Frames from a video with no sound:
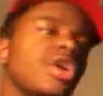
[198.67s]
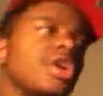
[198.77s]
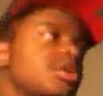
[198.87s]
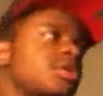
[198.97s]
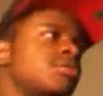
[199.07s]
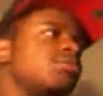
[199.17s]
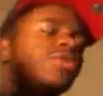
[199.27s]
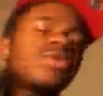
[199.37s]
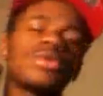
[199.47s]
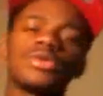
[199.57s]
Okay,
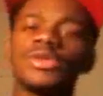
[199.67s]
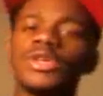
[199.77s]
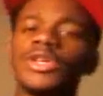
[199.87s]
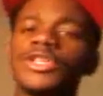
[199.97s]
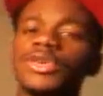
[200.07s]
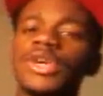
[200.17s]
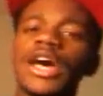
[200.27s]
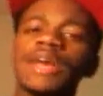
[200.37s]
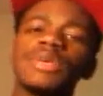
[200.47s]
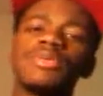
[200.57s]
moving on. So
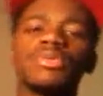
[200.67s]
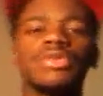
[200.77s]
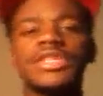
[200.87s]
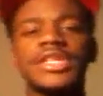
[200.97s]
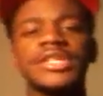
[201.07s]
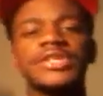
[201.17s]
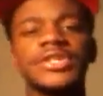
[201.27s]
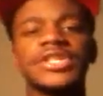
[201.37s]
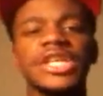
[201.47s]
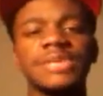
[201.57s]
you got people listening
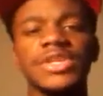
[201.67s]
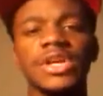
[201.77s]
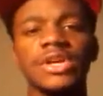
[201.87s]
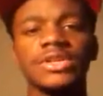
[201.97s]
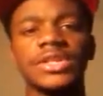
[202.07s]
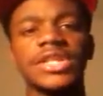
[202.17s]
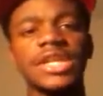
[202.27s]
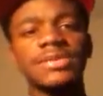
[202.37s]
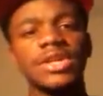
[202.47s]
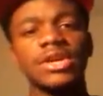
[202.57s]
to the same songs, the
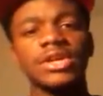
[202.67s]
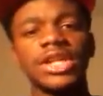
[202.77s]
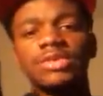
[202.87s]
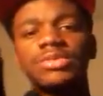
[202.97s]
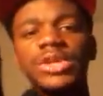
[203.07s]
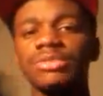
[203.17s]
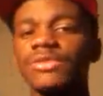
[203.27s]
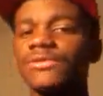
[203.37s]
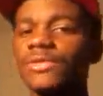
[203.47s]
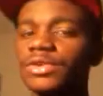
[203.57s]
same song they were
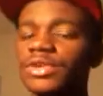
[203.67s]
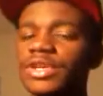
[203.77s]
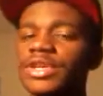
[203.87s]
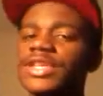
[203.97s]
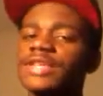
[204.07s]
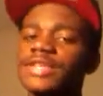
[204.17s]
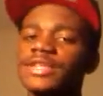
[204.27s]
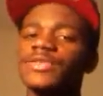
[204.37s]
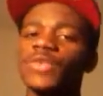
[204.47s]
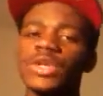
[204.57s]
playing before,
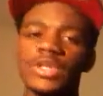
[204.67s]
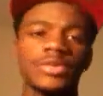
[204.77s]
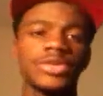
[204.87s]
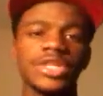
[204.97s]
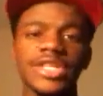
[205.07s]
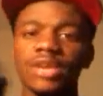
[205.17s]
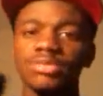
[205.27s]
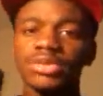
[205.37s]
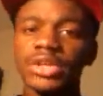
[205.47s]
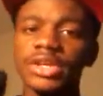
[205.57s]
sounds like the one they were just
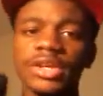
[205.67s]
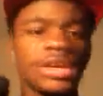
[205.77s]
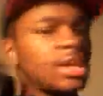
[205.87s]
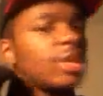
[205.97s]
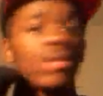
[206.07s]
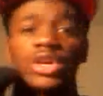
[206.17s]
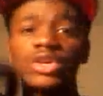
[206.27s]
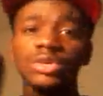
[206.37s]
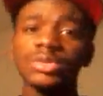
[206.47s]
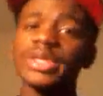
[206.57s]
now playing, and the
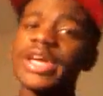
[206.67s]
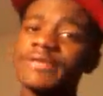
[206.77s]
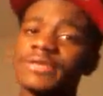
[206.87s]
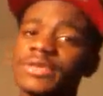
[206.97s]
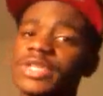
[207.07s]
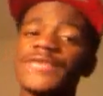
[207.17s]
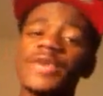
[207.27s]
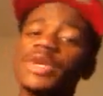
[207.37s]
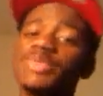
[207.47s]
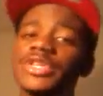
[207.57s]
one they're going to play after.
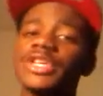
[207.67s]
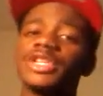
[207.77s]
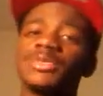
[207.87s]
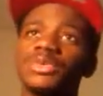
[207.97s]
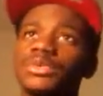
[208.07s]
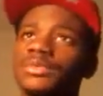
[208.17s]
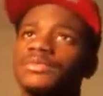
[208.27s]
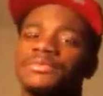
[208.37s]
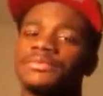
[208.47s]
It's very predictable.